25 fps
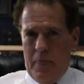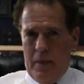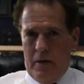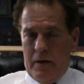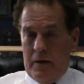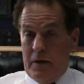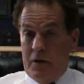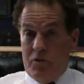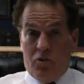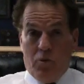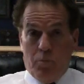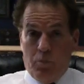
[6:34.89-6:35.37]

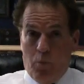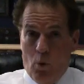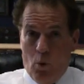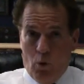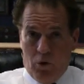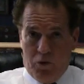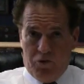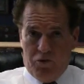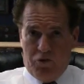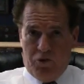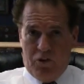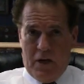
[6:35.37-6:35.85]
it's a
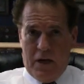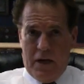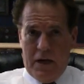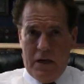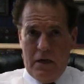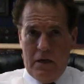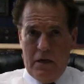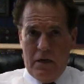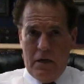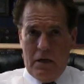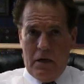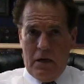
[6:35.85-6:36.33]
border
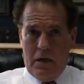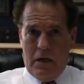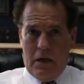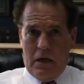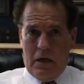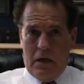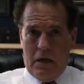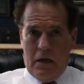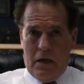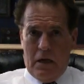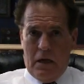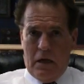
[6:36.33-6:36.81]
state,
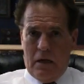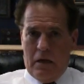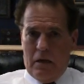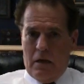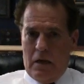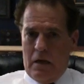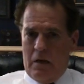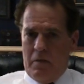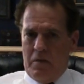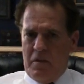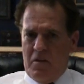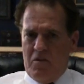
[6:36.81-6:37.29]

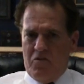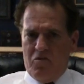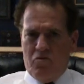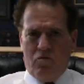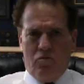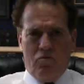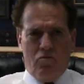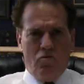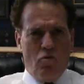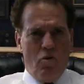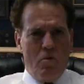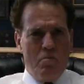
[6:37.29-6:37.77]
and
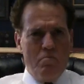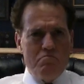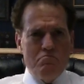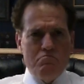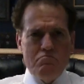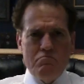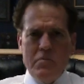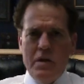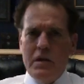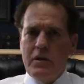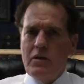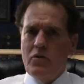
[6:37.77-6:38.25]
this
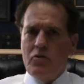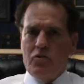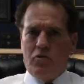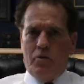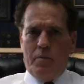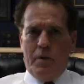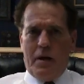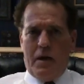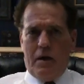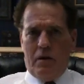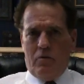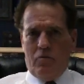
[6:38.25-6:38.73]
tremendous
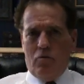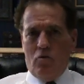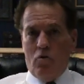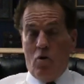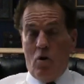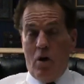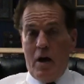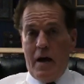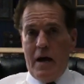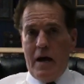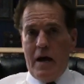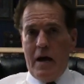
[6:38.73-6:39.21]
amount of
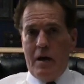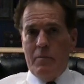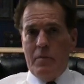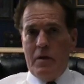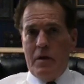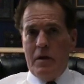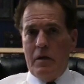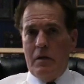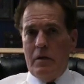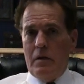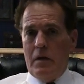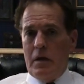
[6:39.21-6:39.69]

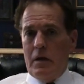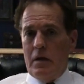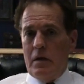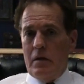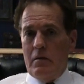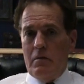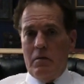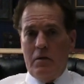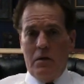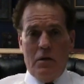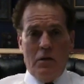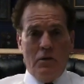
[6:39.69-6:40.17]
crime
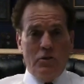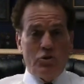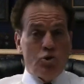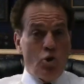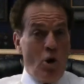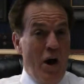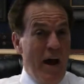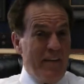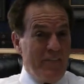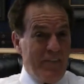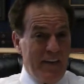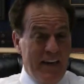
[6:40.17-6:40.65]
and
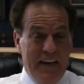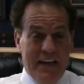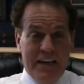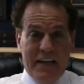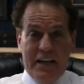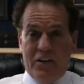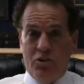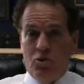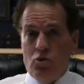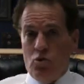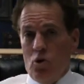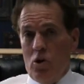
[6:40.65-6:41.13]

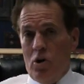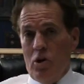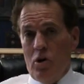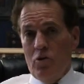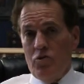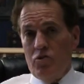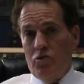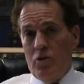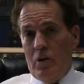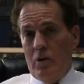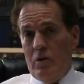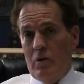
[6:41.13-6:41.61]
trafficking and
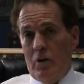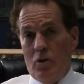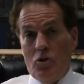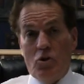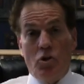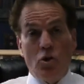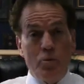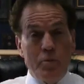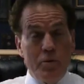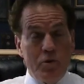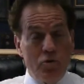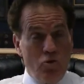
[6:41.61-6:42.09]
drugs and
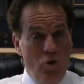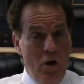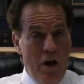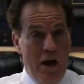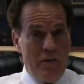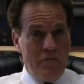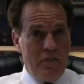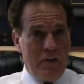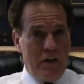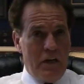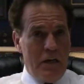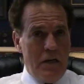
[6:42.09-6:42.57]
human
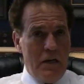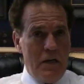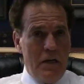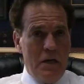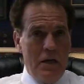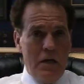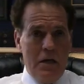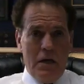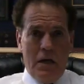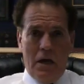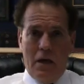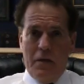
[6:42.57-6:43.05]

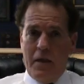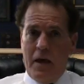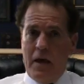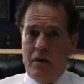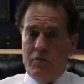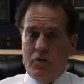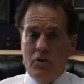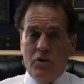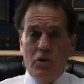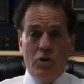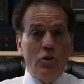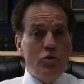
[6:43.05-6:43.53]
trafficking, and they
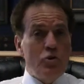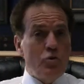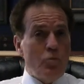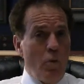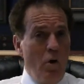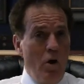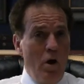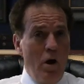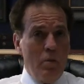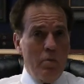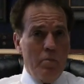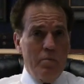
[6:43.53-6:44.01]
have a huge
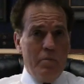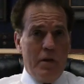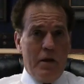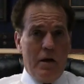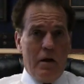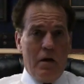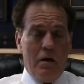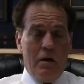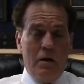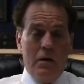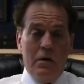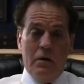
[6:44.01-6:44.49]
problem
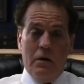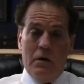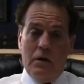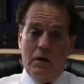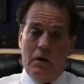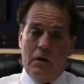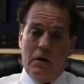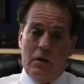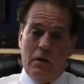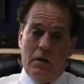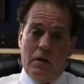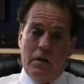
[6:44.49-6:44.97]
there.
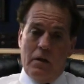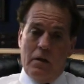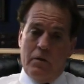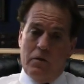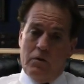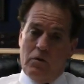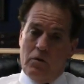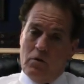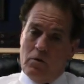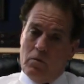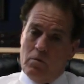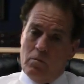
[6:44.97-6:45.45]

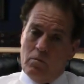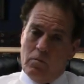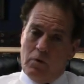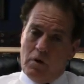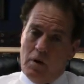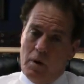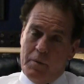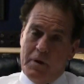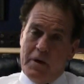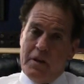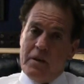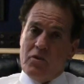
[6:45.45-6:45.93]

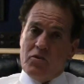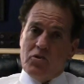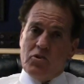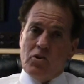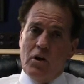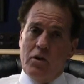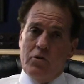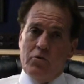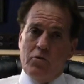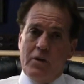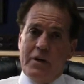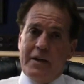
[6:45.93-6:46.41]
Coming into this
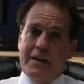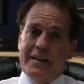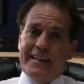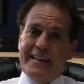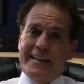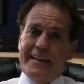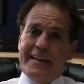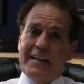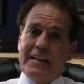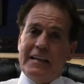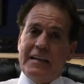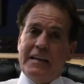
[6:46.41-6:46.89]
country
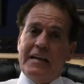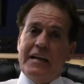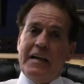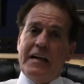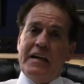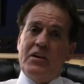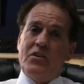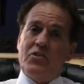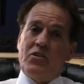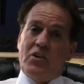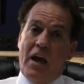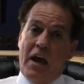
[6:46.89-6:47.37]

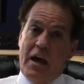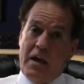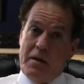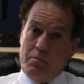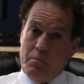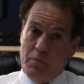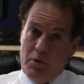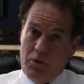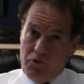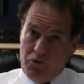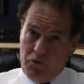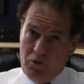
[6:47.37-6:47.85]
illegally is
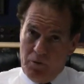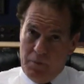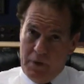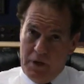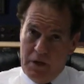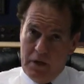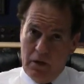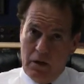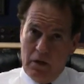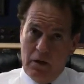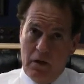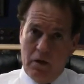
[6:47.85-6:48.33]
a
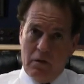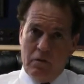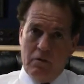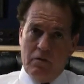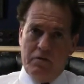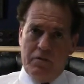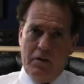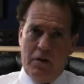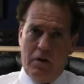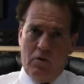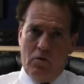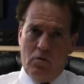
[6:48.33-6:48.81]
misdemeanor
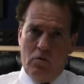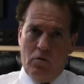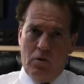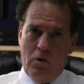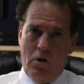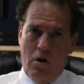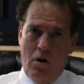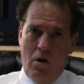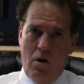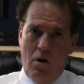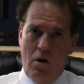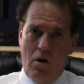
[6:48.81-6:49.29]
under federal
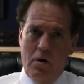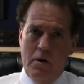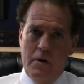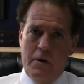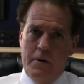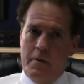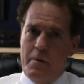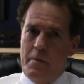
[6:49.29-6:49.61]
law.